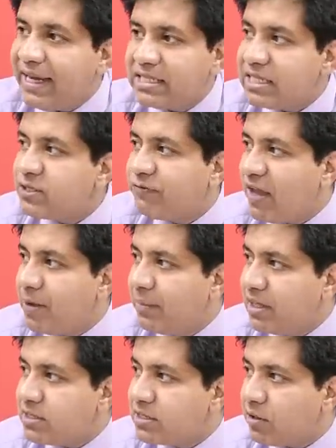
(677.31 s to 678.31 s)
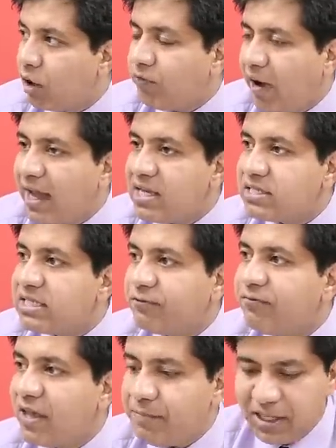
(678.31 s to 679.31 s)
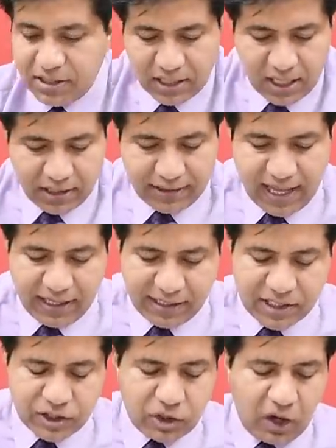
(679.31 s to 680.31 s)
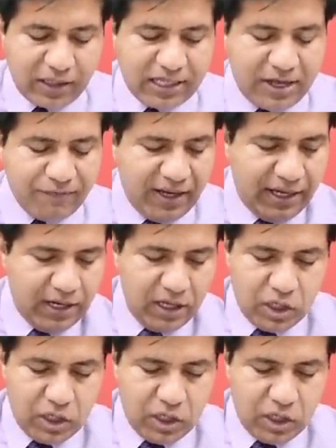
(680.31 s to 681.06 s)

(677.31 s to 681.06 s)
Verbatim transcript: it is famous or why is it famous, then it is not given.